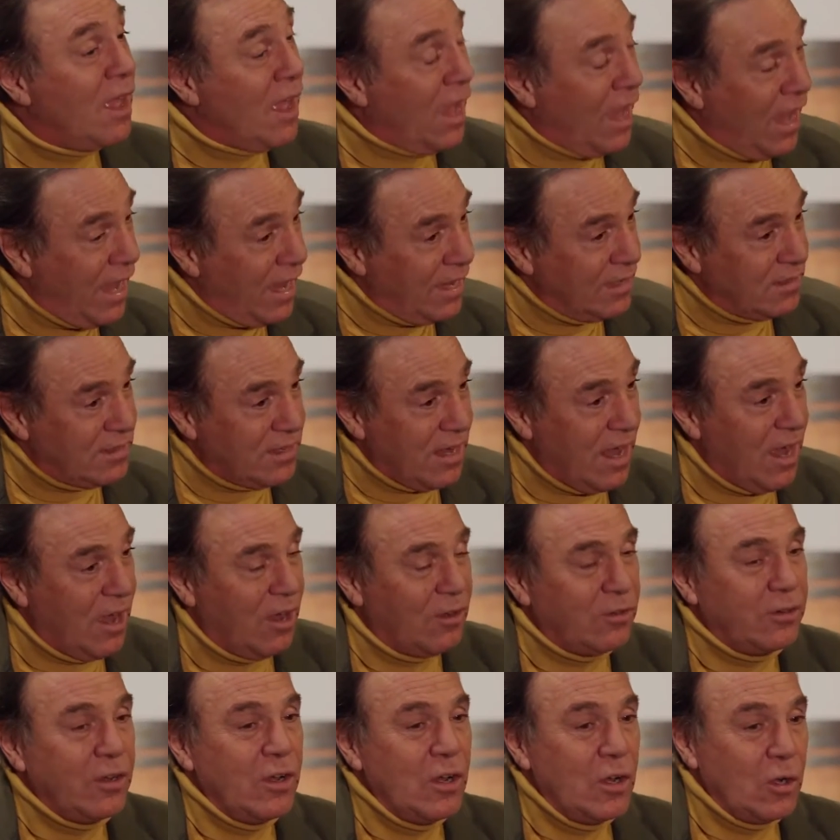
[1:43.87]
hangs
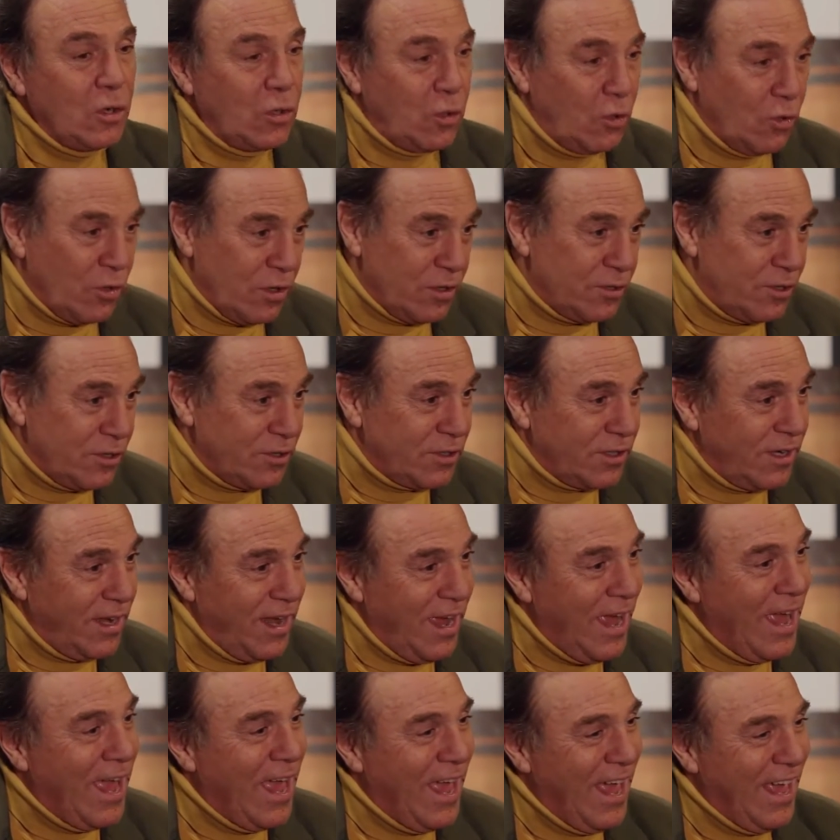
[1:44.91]
out, gorgeous
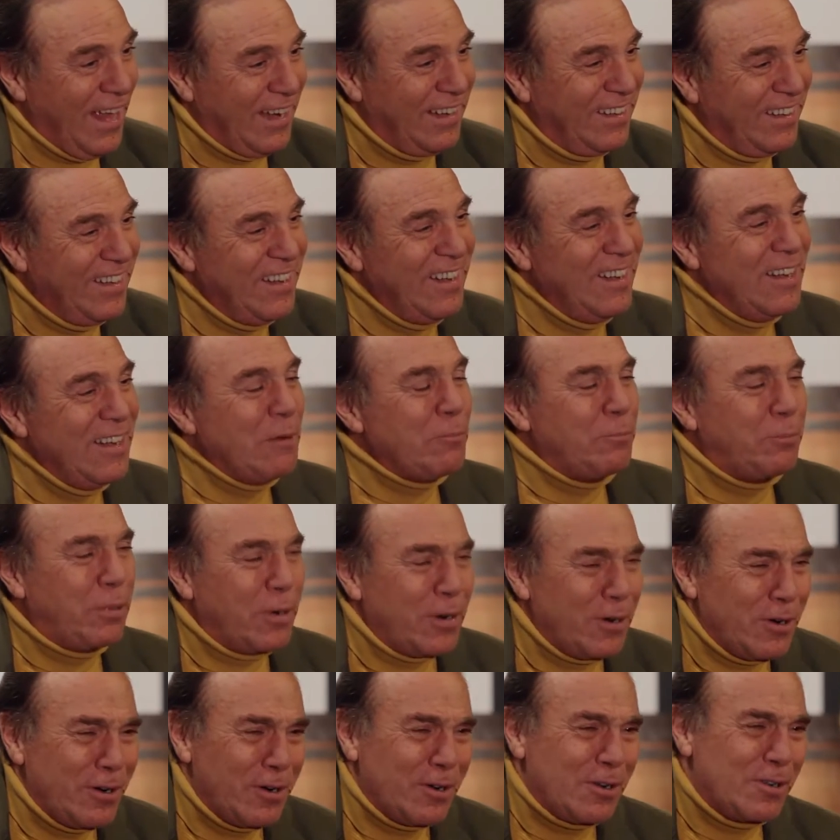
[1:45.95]
cat,
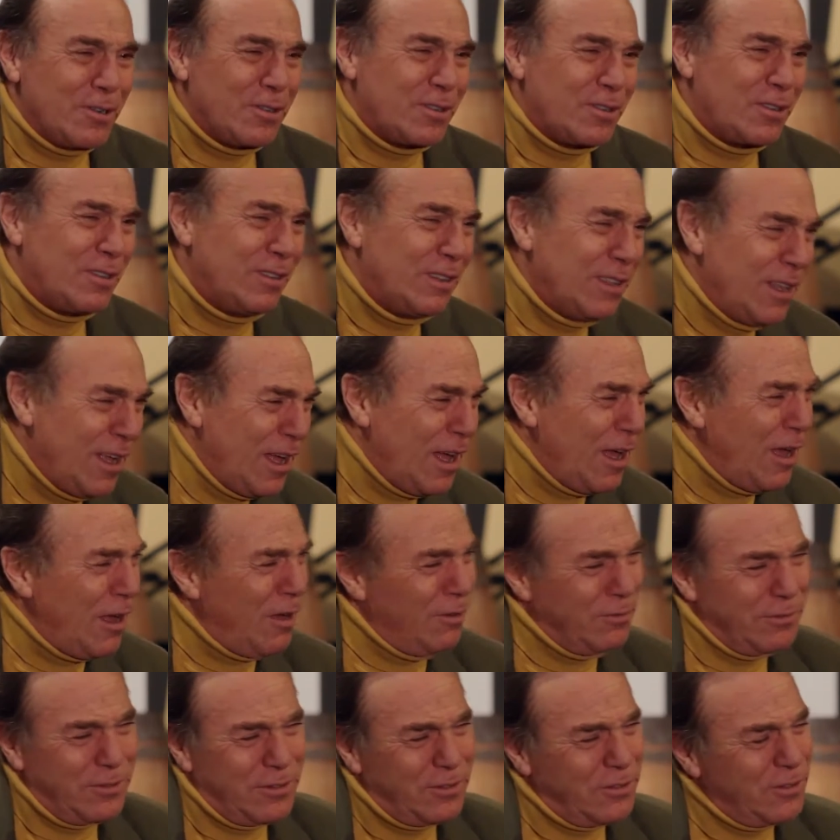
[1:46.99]
purrs,
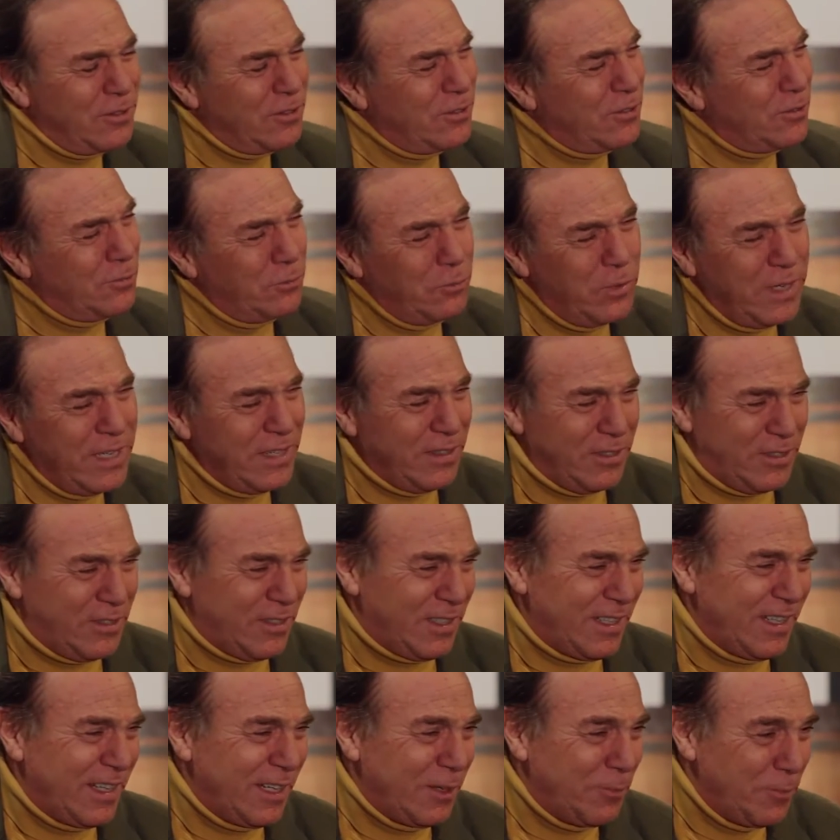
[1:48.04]
loves, sweetest
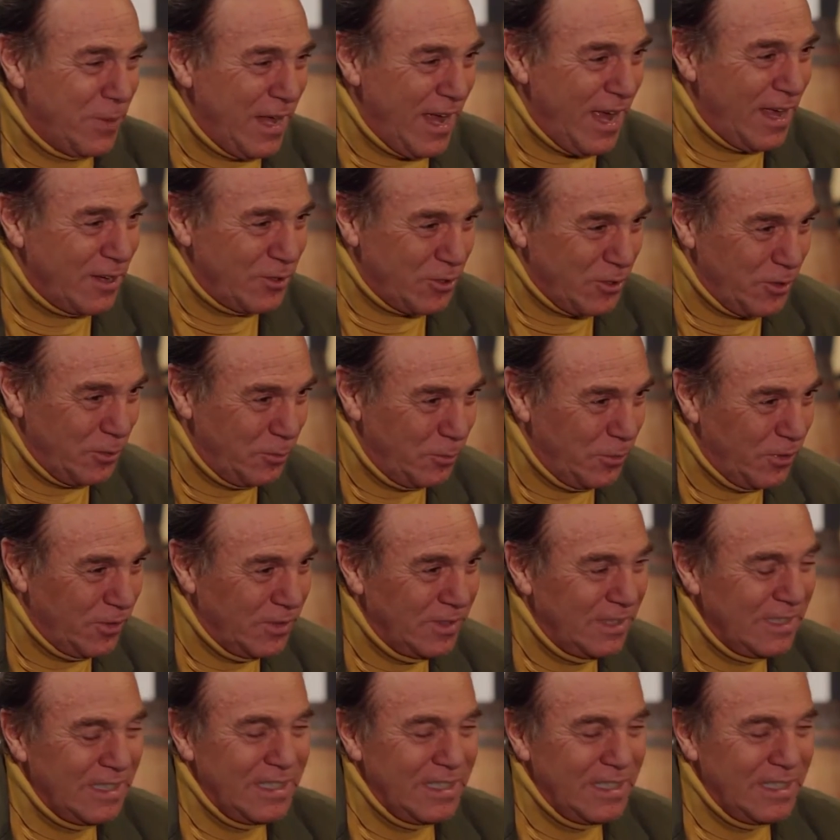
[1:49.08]
thing imaginable.